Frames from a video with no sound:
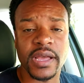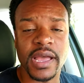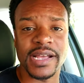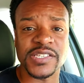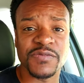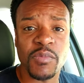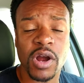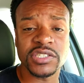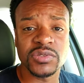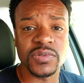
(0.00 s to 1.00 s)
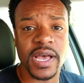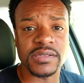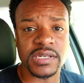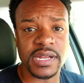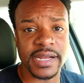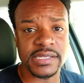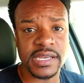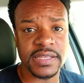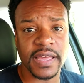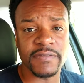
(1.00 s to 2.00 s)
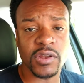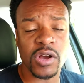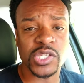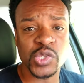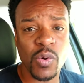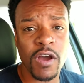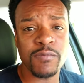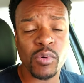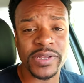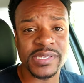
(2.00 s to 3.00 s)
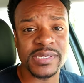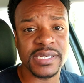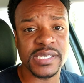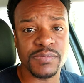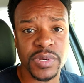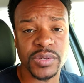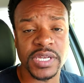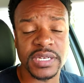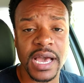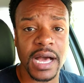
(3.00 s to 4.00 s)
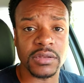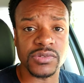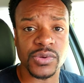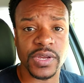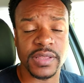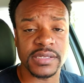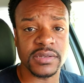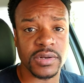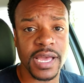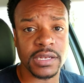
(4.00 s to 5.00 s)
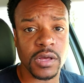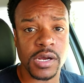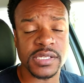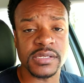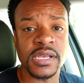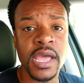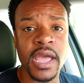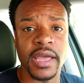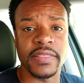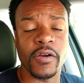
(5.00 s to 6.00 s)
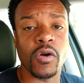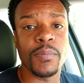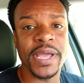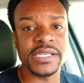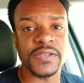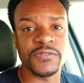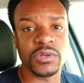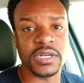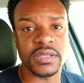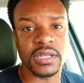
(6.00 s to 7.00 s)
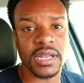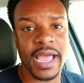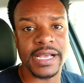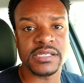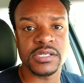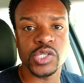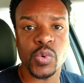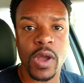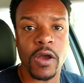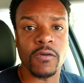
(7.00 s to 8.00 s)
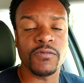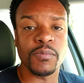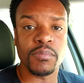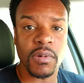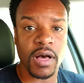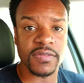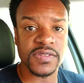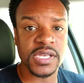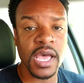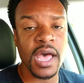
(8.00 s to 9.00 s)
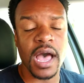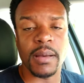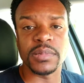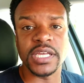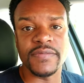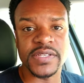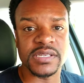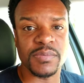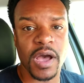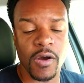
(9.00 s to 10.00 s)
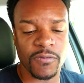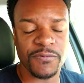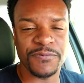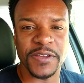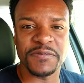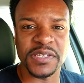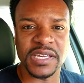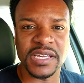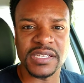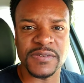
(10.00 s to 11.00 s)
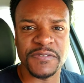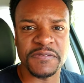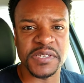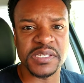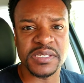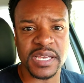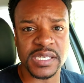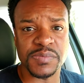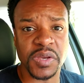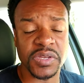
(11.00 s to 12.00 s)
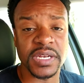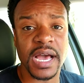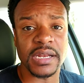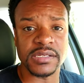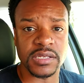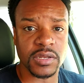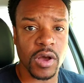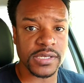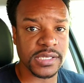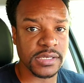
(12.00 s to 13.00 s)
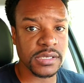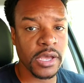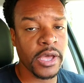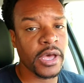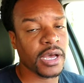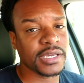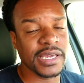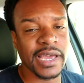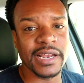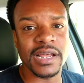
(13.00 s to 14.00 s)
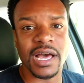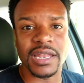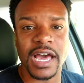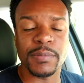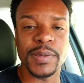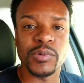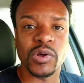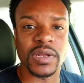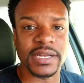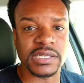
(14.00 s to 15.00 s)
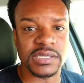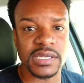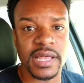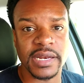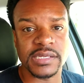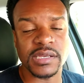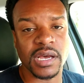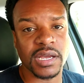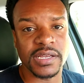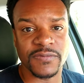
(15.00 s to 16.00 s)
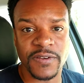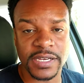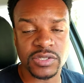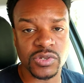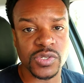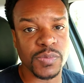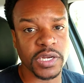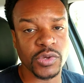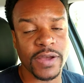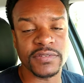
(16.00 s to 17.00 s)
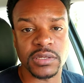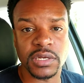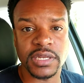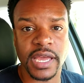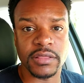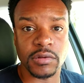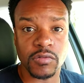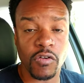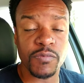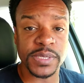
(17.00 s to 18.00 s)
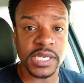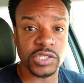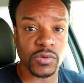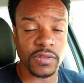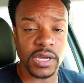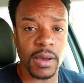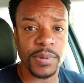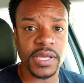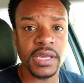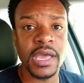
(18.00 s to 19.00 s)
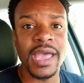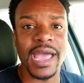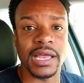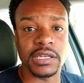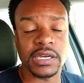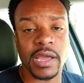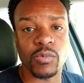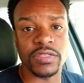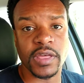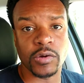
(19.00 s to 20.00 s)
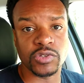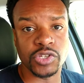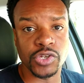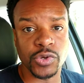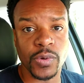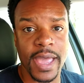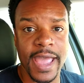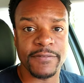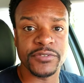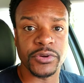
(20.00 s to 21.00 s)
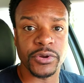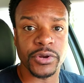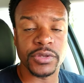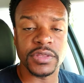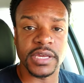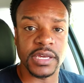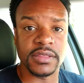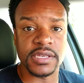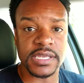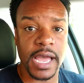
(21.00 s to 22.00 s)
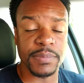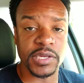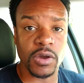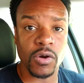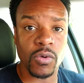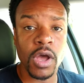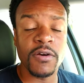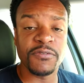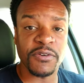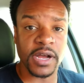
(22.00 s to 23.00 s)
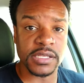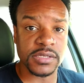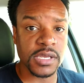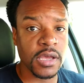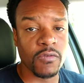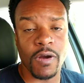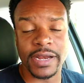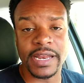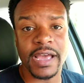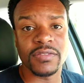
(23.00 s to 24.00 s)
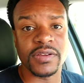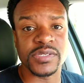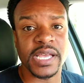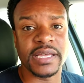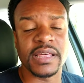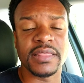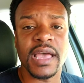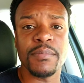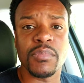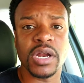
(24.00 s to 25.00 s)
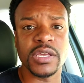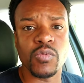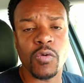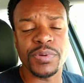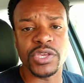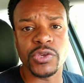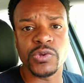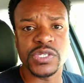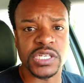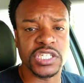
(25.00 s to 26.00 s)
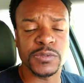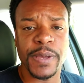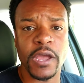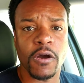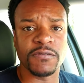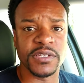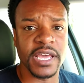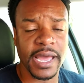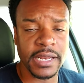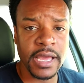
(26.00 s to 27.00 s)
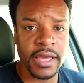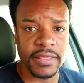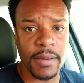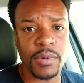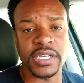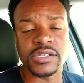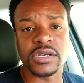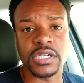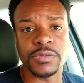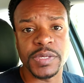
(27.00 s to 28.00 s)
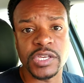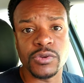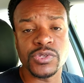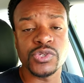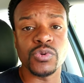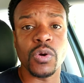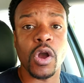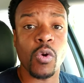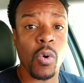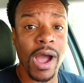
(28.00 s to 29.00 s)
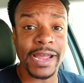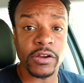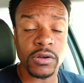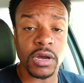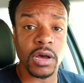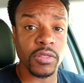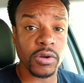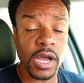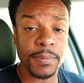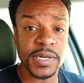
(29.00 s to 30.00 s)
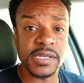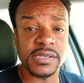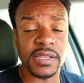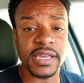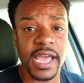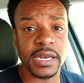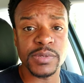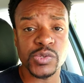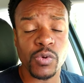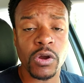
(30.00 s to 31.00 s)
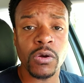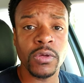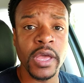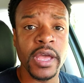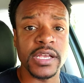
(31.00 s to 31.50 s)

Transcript: As of March 2019, they've lost $12.6 million. Okay, that's their net losses. And they're on pace, if you look at the last 12 months, I believe it's about $50 to $56 million in losses. Again, a lot of people don't like to see that as investors, but you have to look at the growth potential of the company and look at what they'll do after they get these IPO funds. Right now, they're saying that that money won't be used to just pay off debt. That money is going to be used to acquire other companies in the cannabis world.